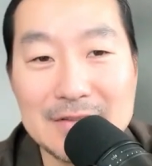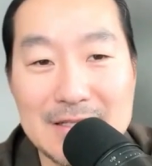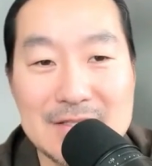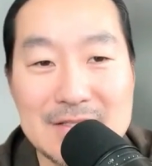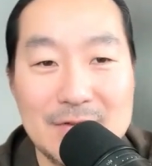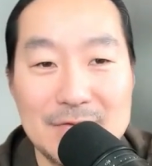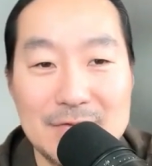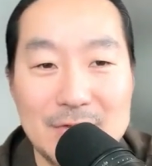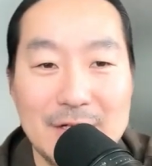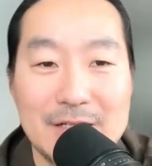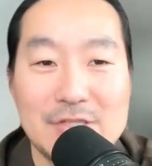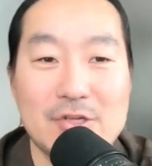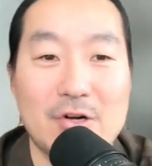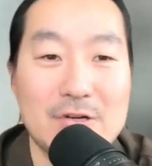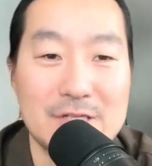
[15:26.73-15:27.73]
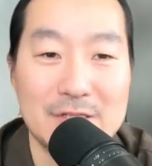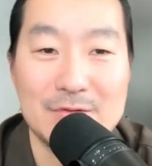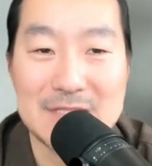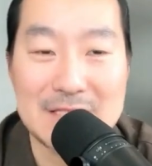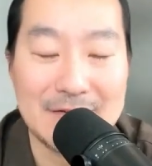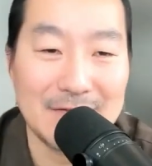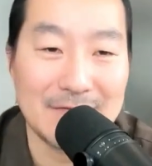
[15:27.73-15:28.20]
And so if they're like charging
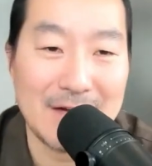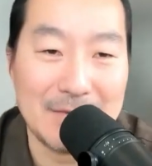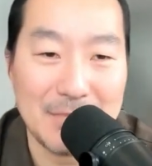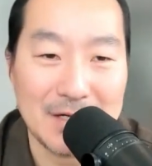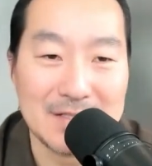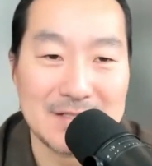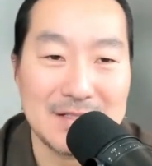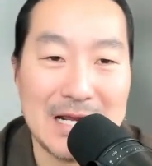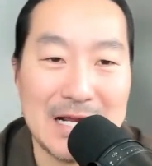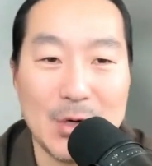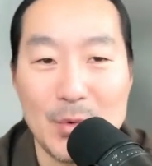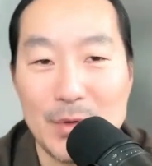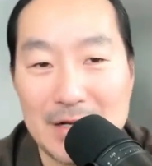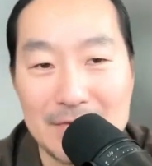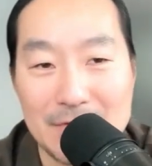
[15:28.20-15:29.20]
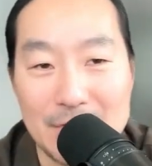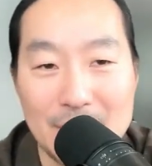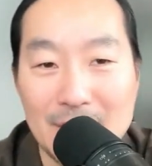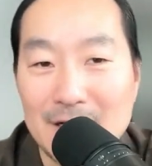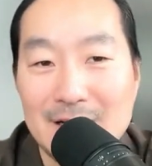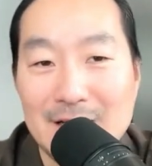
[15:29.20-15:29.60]
you 75 bucks an hour, whatever,